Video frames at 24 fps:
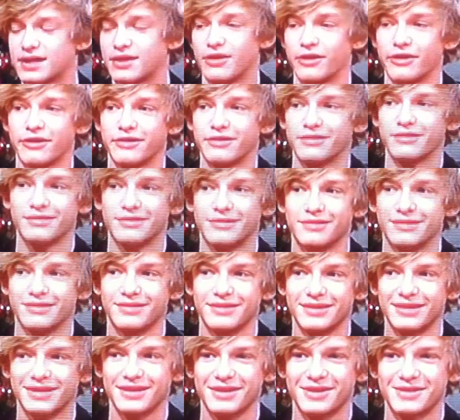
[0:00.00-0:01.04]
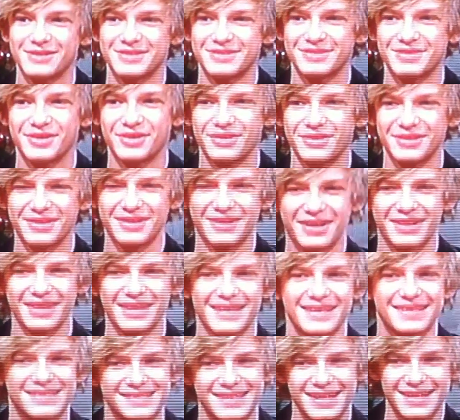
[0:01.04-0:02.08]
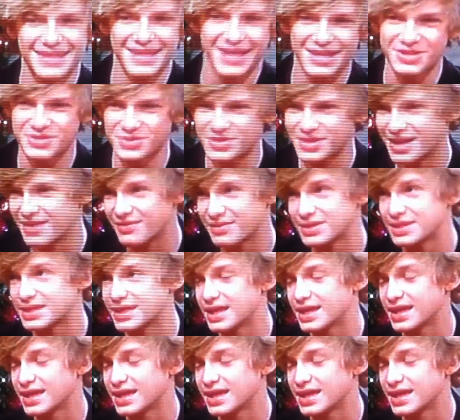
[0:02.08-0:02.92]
no, because of the, you know, the internet danger and everything.